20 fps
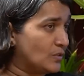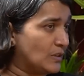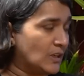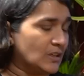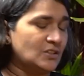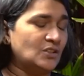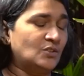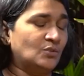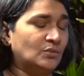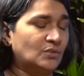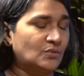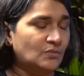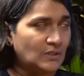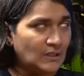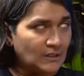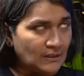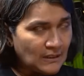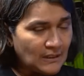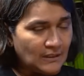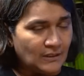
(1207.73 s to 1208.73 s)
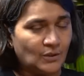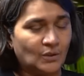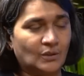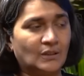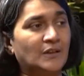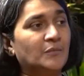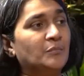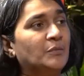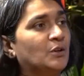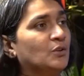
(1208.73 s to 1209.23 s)
entirely
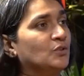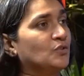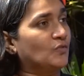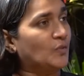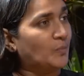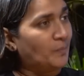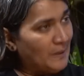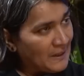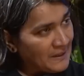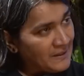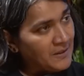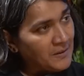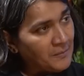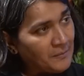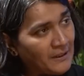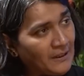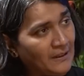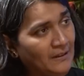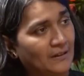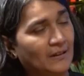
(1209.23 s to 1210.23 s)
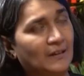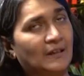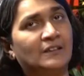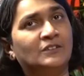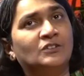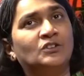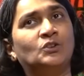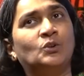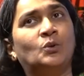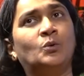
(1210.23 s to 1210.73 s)
online because of the pandemic.
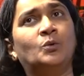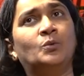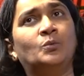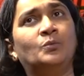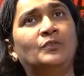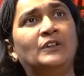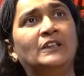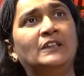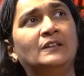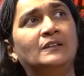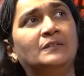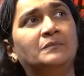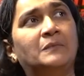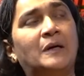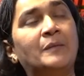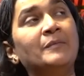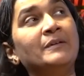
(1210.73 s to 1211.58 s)
And so we